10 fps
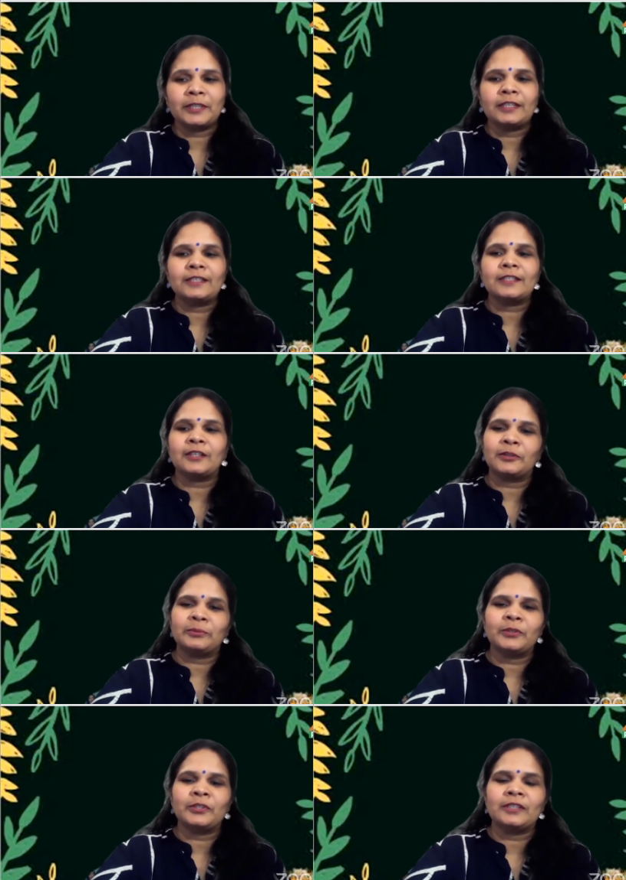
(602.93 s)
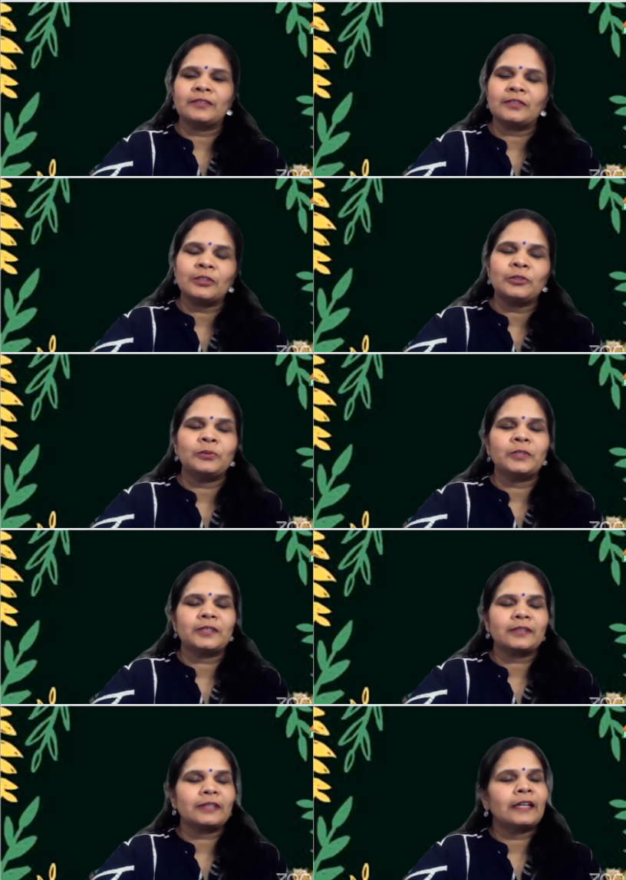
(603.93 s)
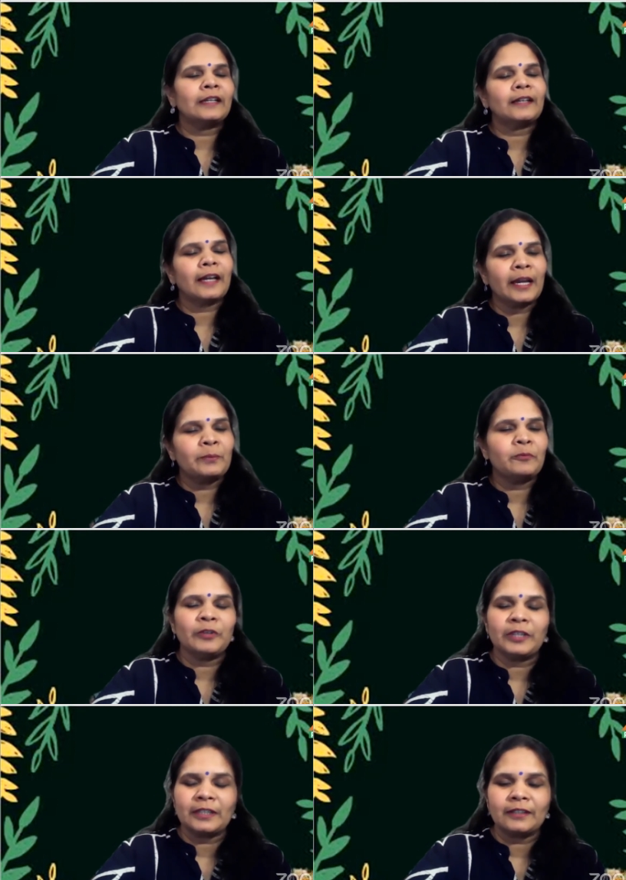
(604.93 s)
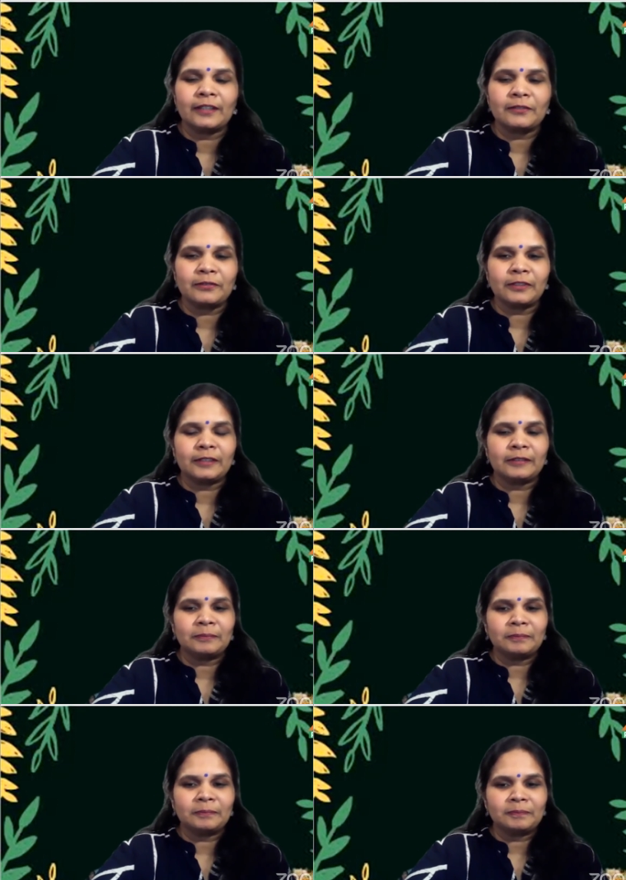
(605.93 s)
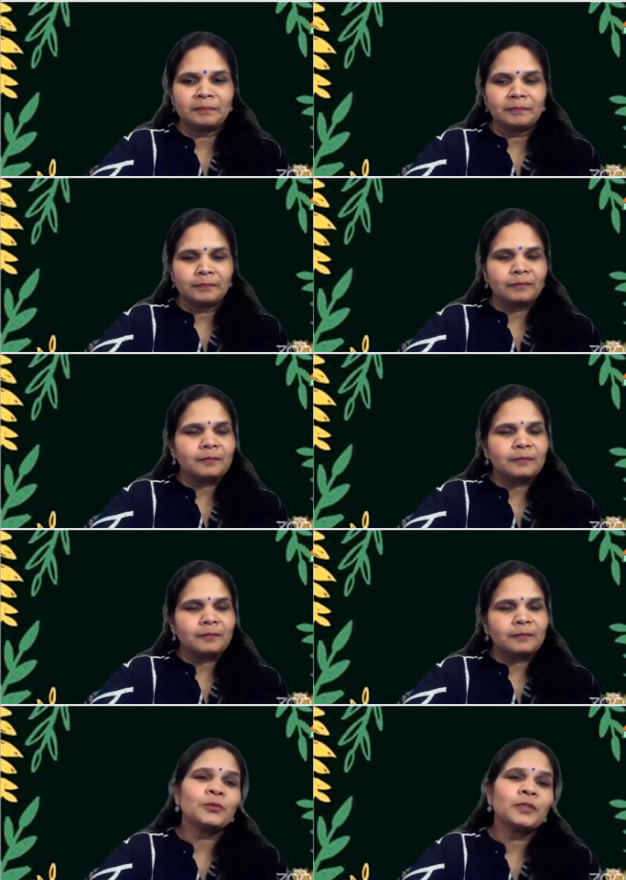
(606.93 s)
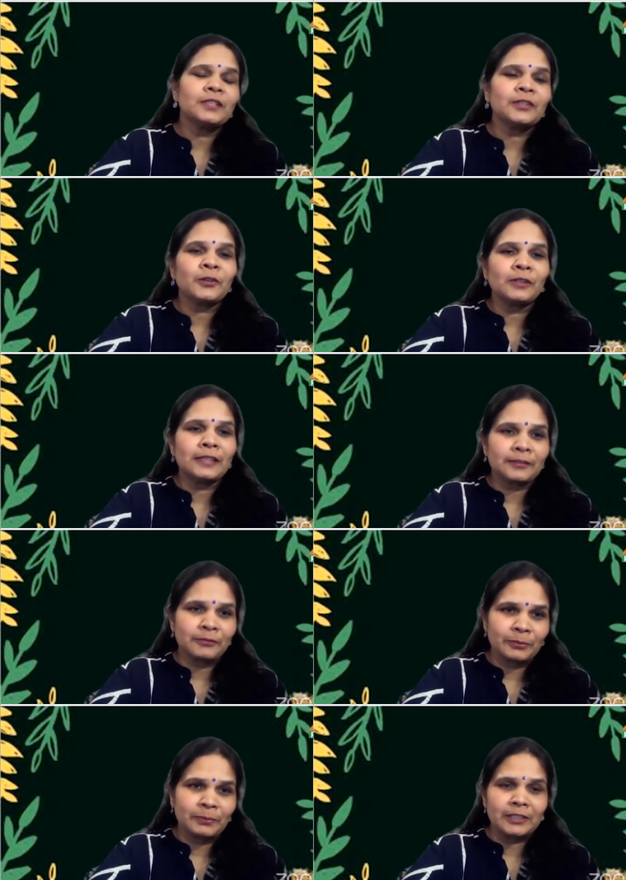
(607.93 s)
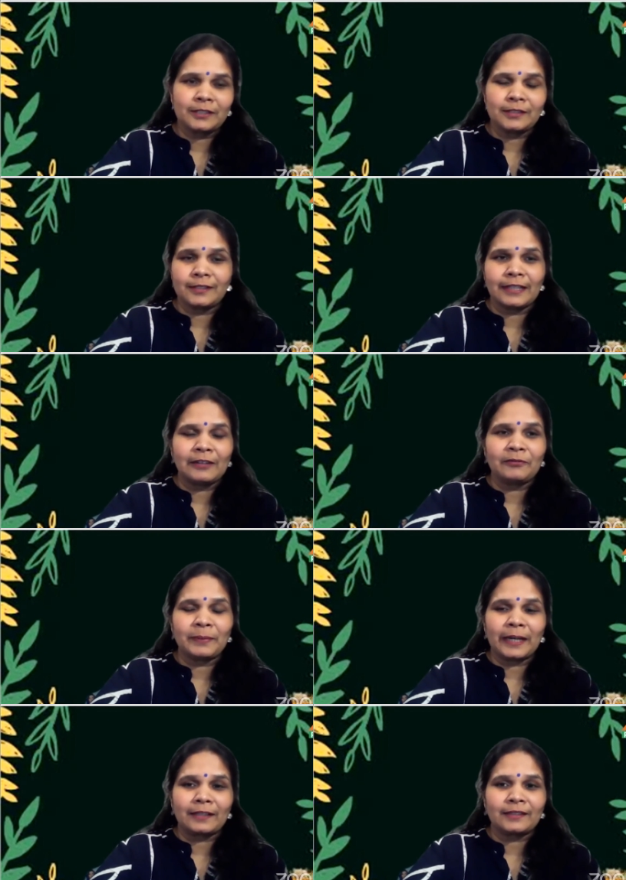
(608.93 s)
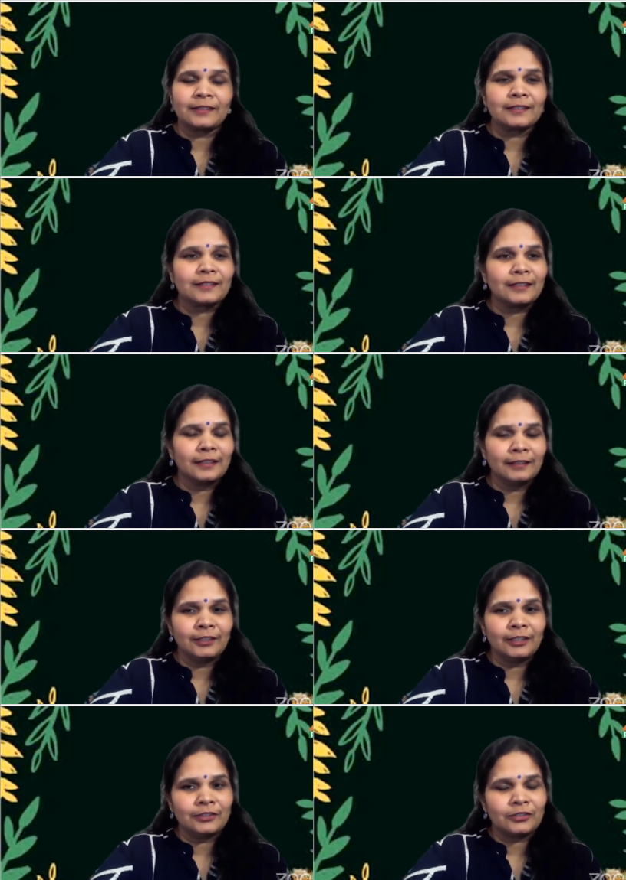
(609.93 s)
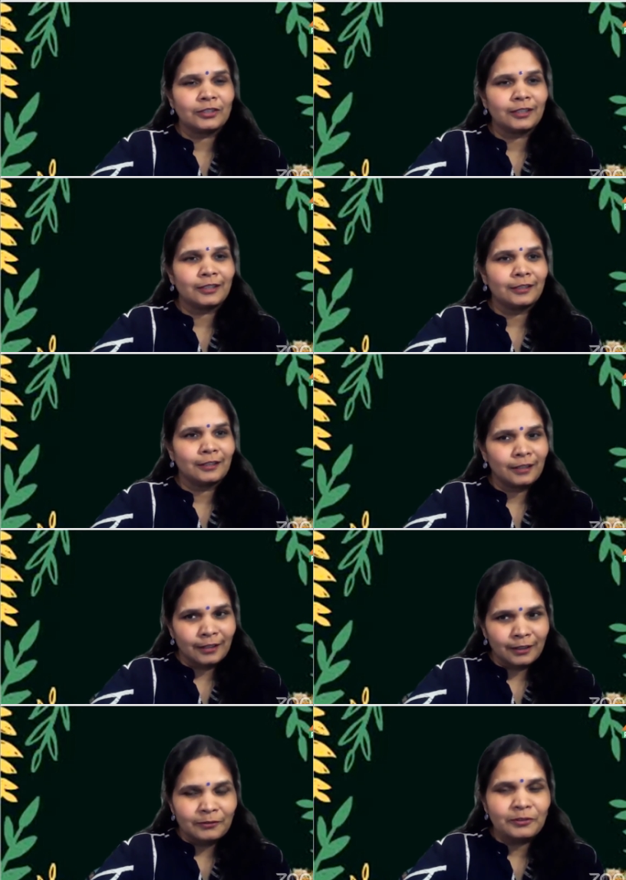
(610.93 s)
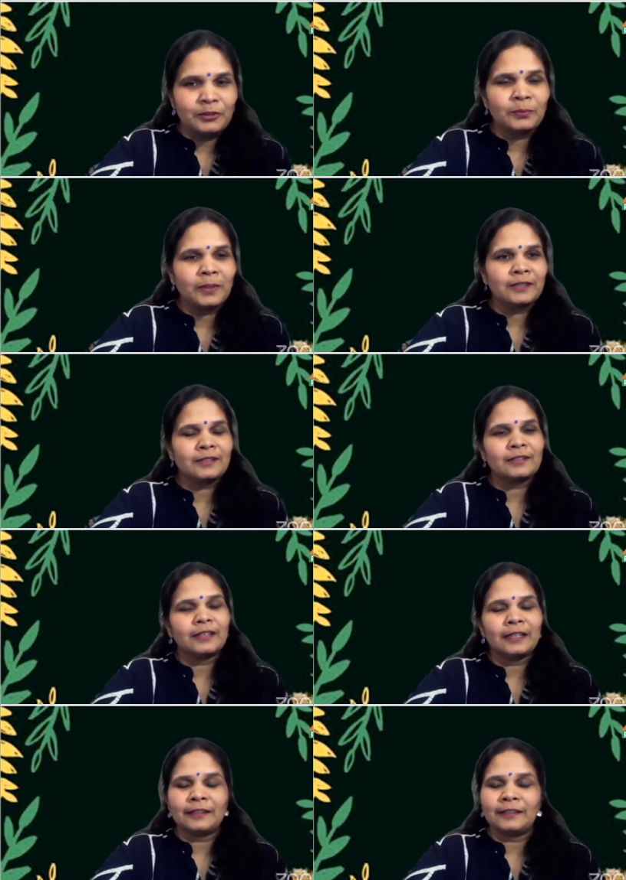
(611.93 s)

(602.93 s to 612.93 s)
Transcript: abundant, harmonious universe, and I am very grateful. So these are all the affirmations that I have practiced in these few months,